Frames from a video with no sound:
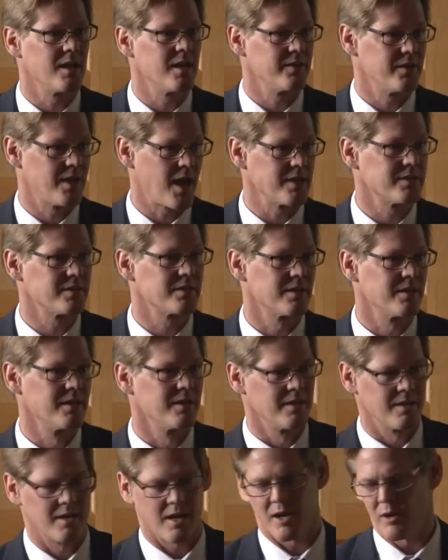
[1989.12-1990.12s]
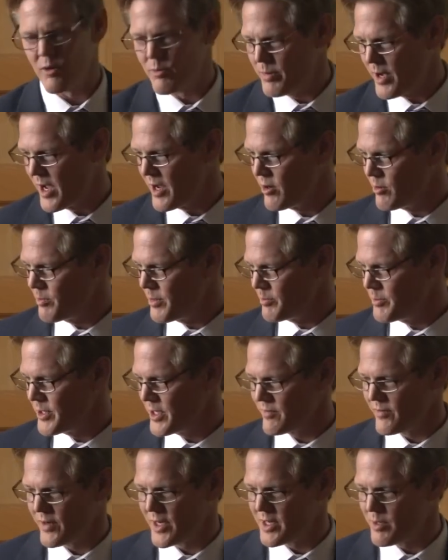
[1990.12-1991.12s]
yet. That's, I, hope, I hope I'll be
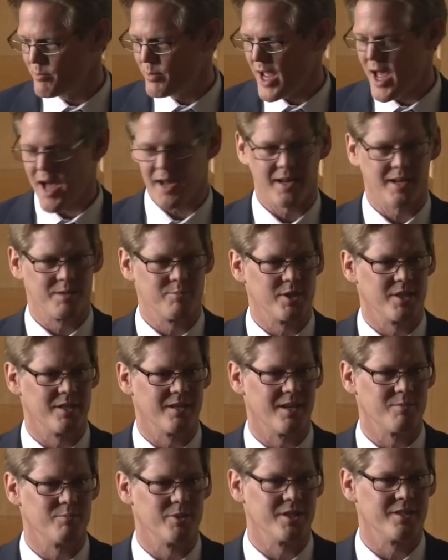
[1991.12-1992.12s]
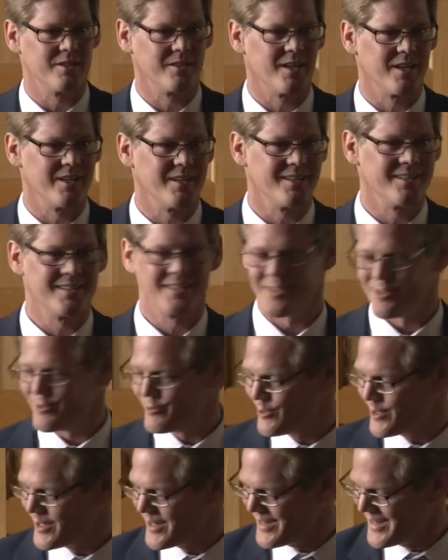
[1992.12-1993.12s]
invited back. I'd be, I'd be delighted
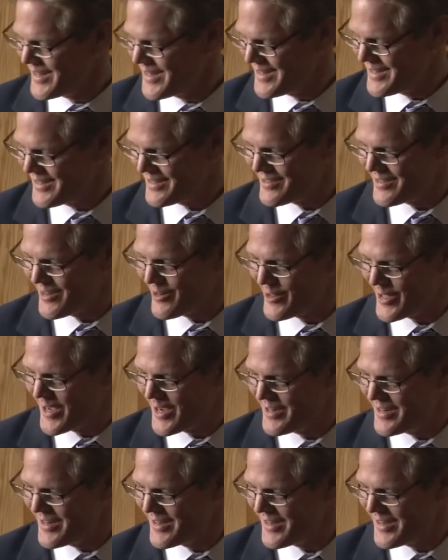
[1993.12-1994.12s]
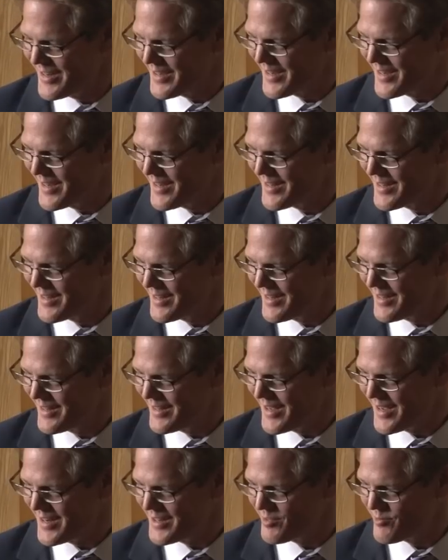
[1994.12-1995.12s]
to, uh, to share that, uh,
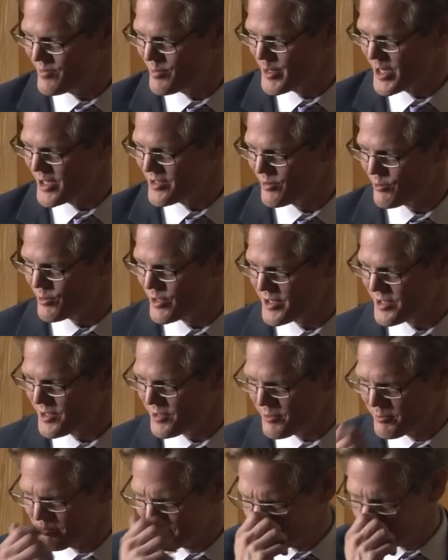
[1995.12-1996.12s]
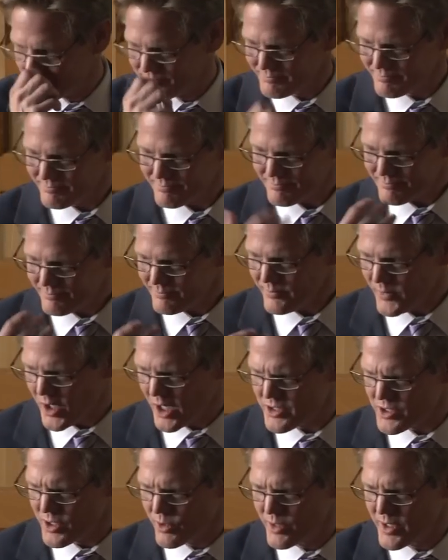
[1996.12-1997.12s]
that information with you.
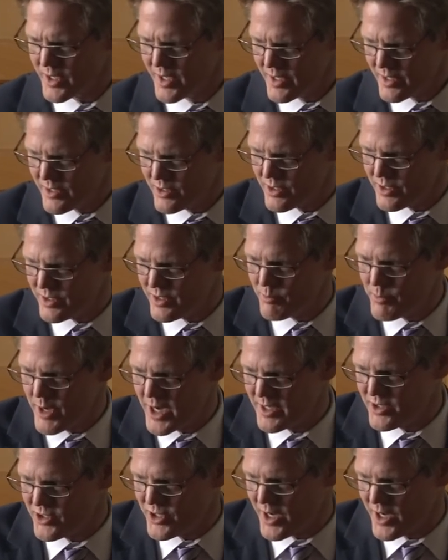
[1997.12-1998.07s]
So there, there, are many